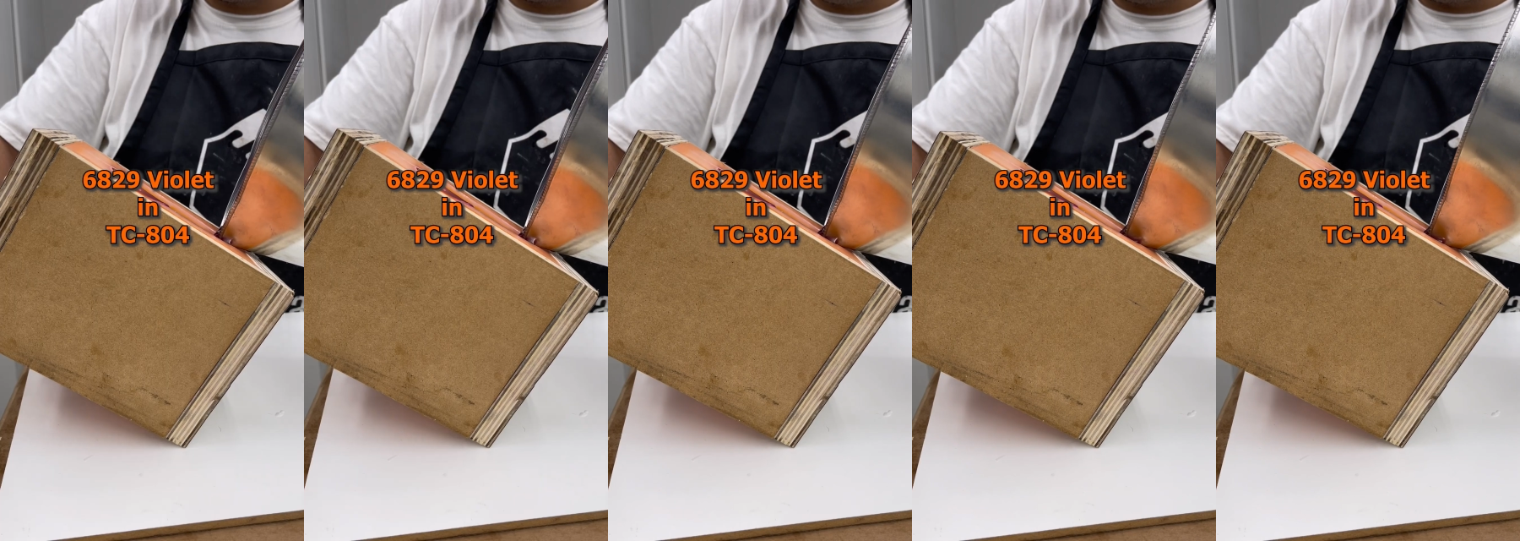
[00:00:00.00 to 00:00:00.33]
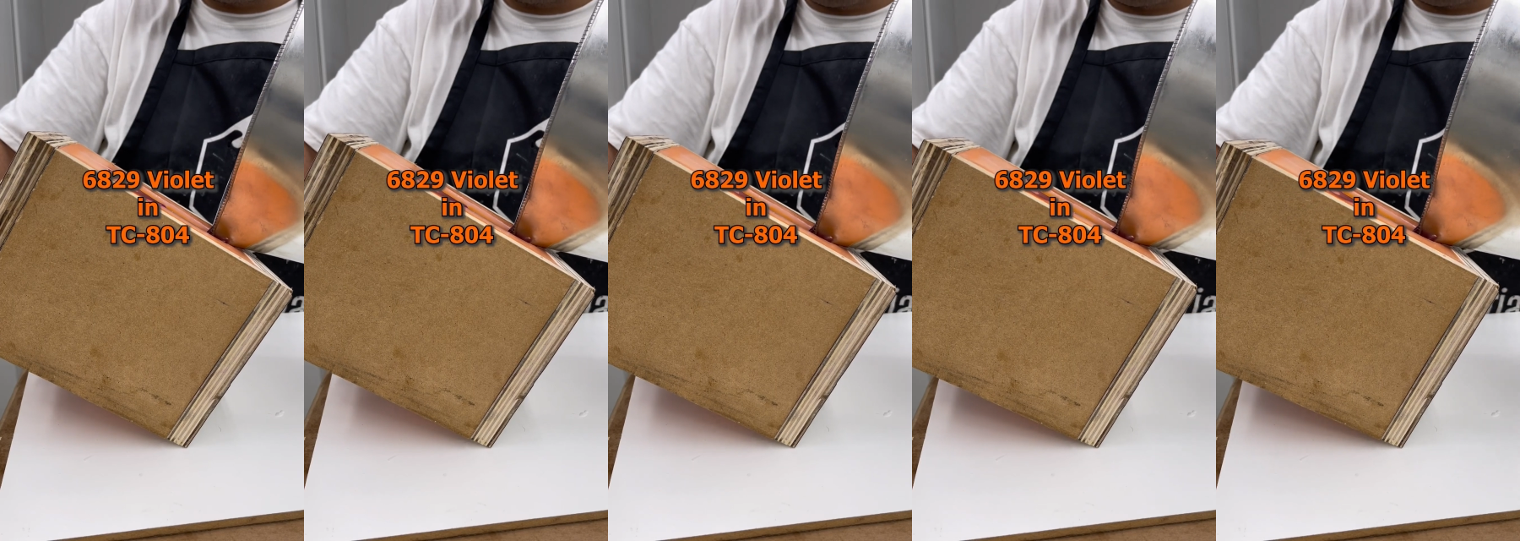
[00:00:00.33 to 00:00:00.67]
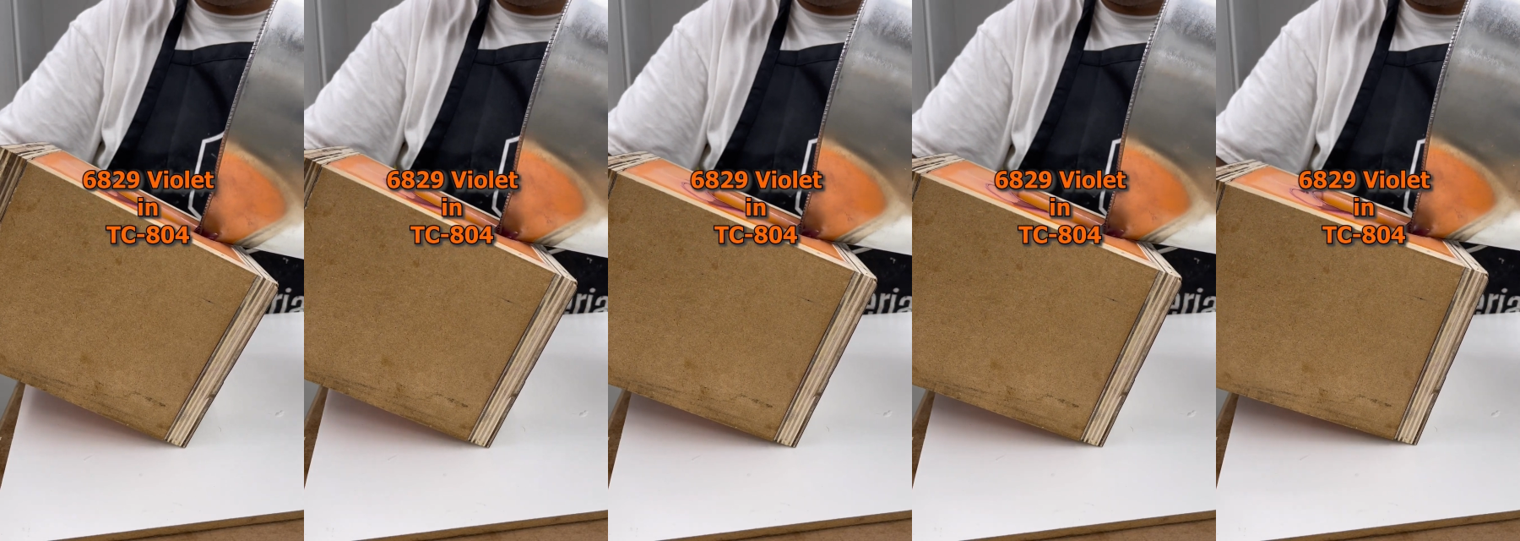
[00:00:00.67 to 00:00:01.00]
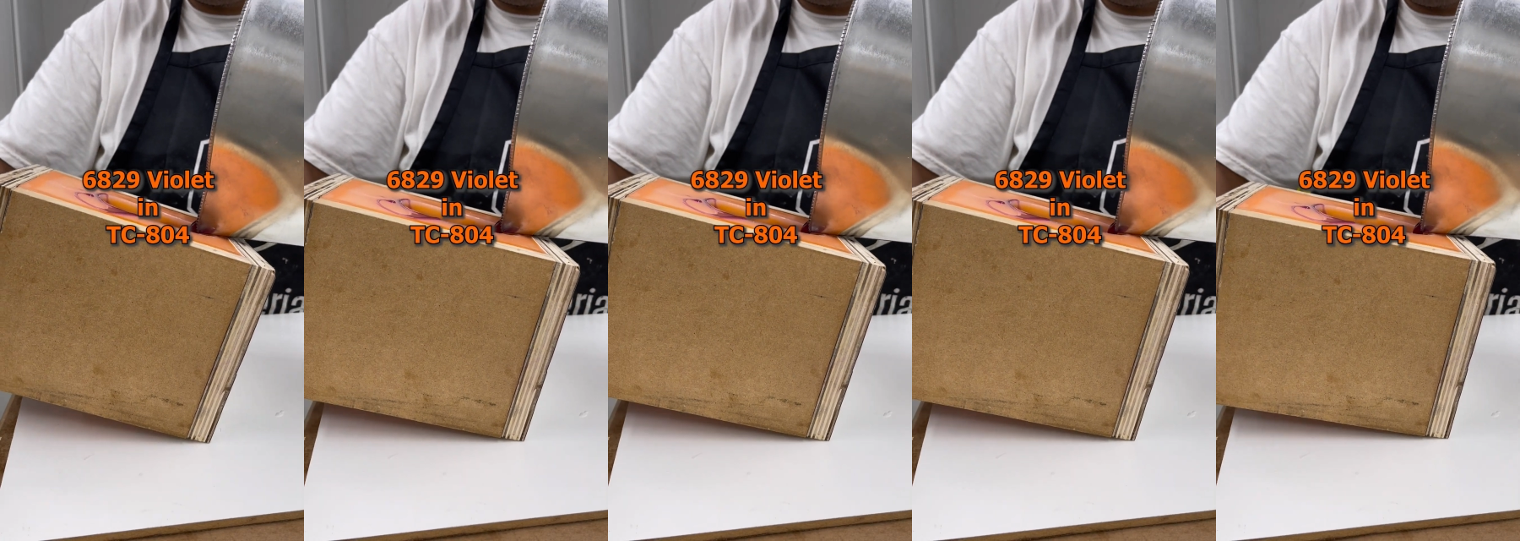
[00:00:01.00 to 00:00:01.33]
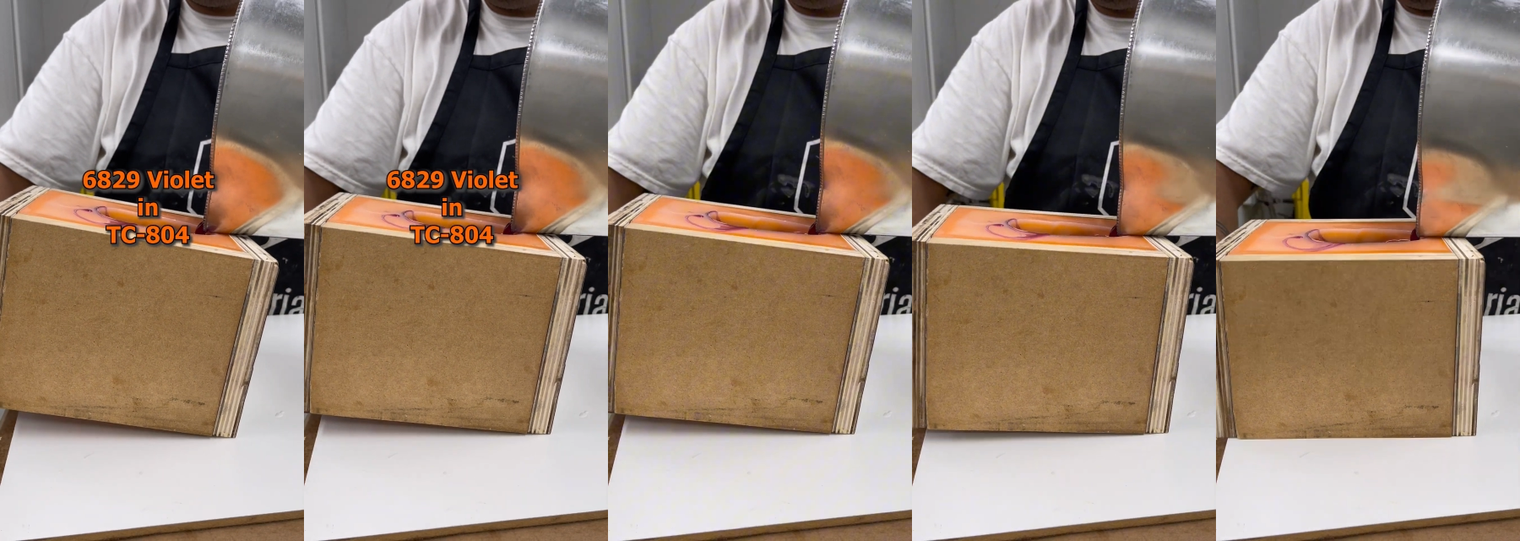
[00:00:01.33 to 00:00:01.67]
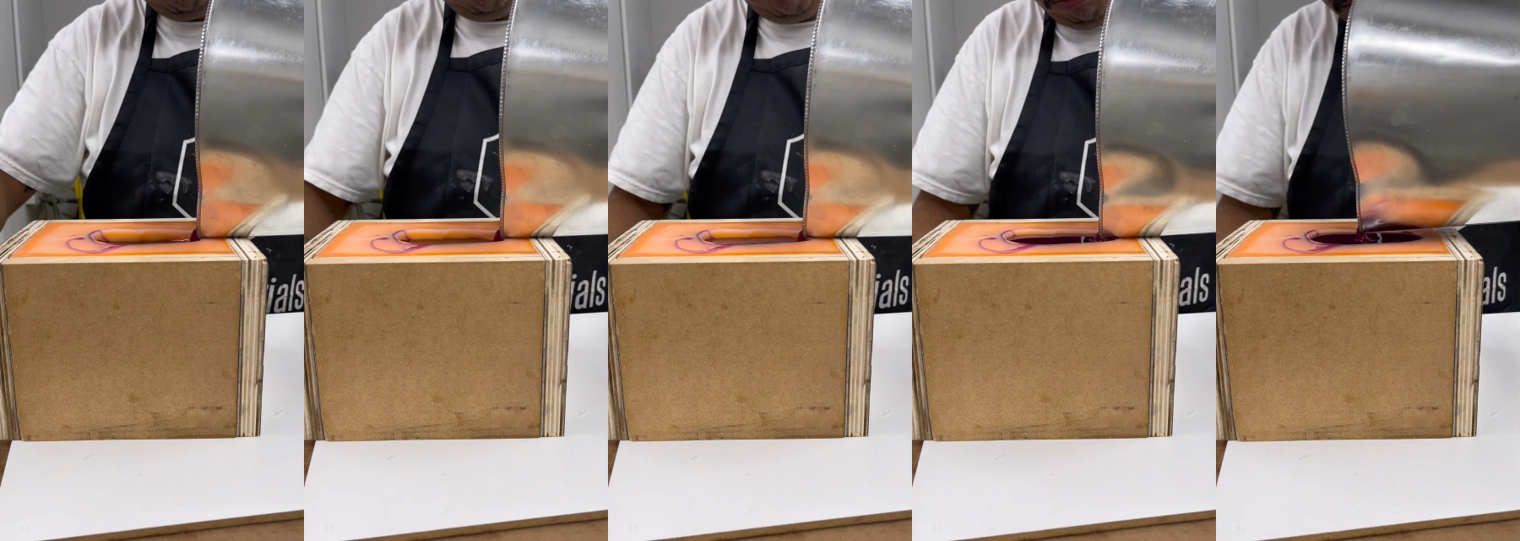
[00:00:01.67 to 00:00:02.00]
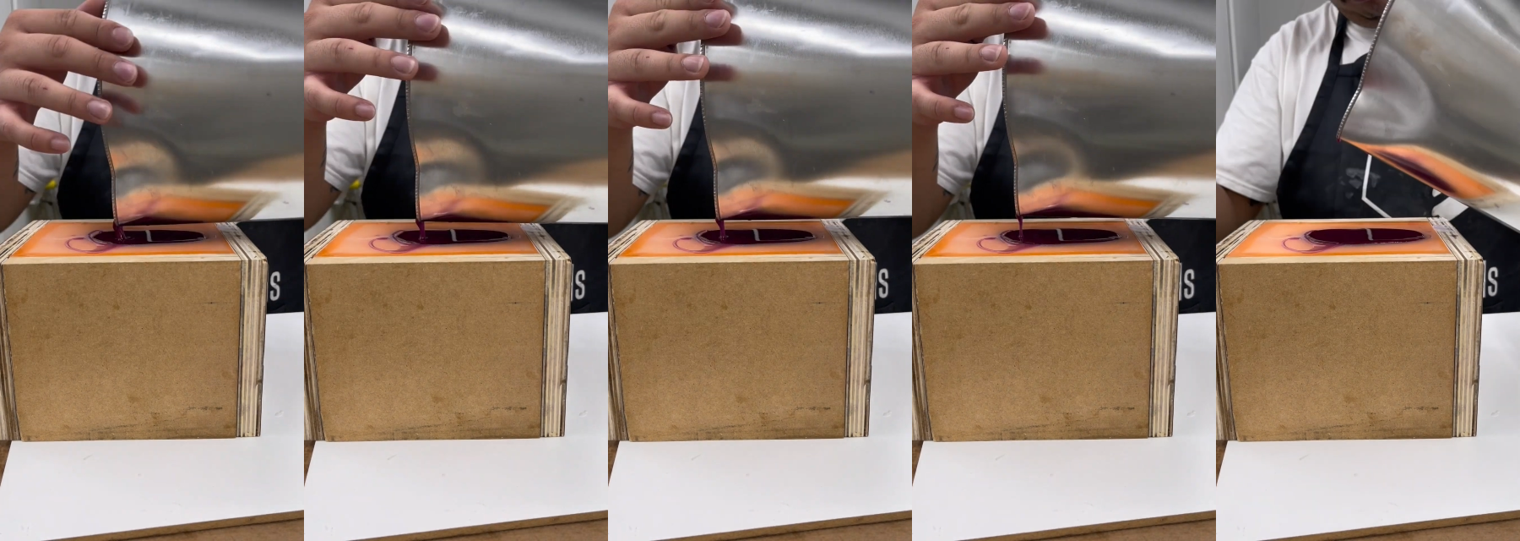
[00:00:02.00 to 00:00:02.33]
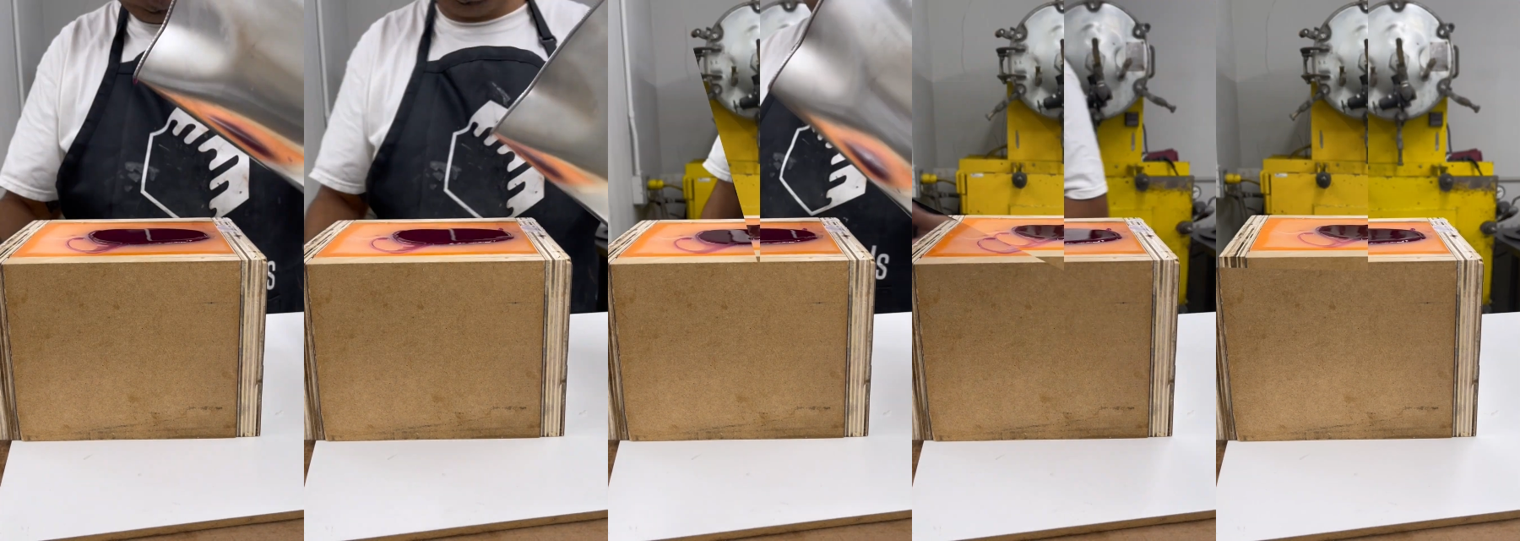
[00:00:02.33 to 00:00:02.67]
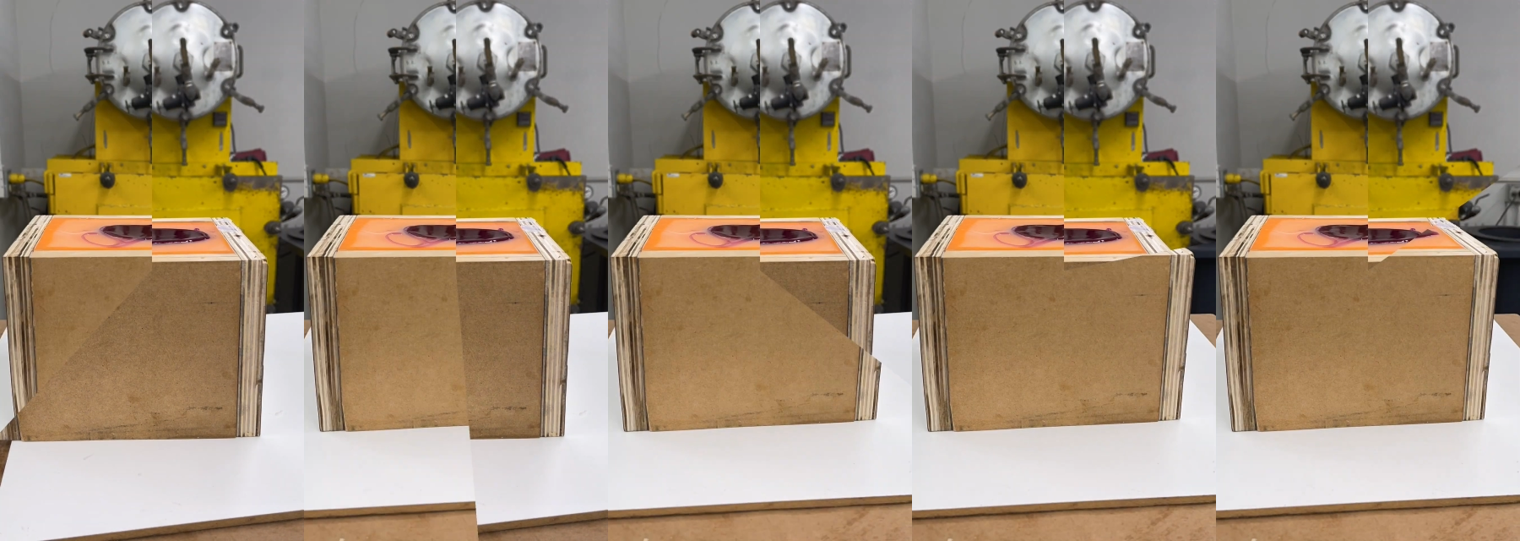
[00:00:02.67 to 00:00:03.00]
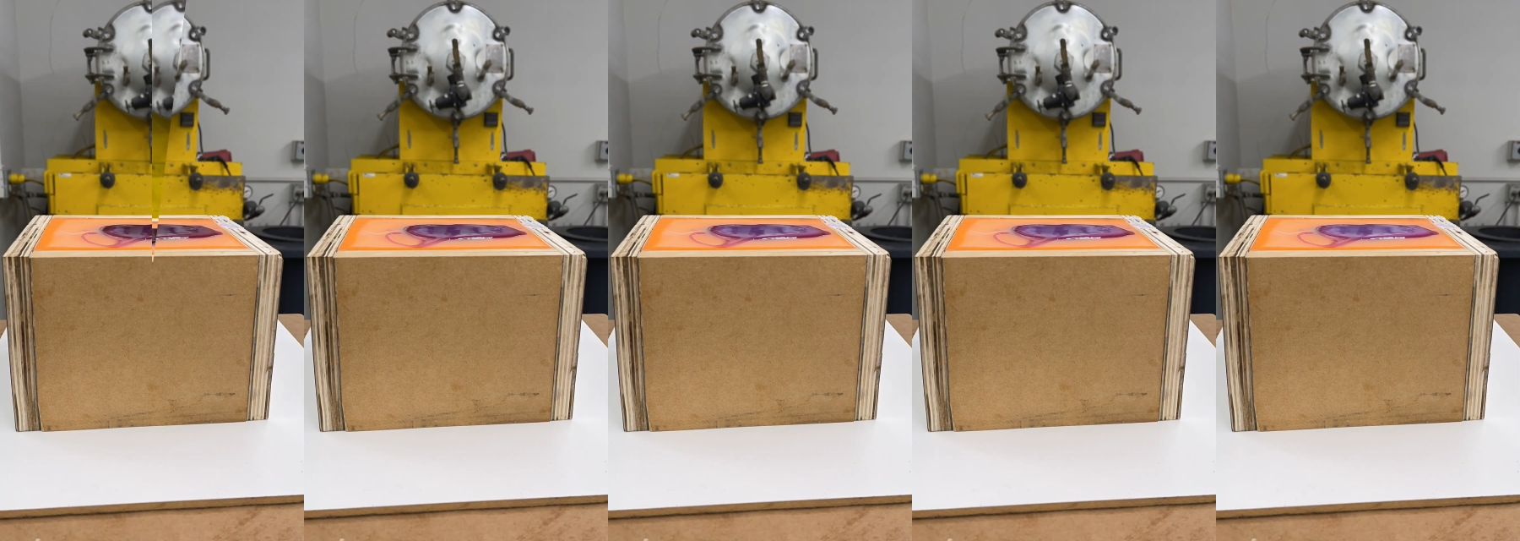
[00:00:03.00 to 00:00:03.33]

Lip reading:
(no speaker visible)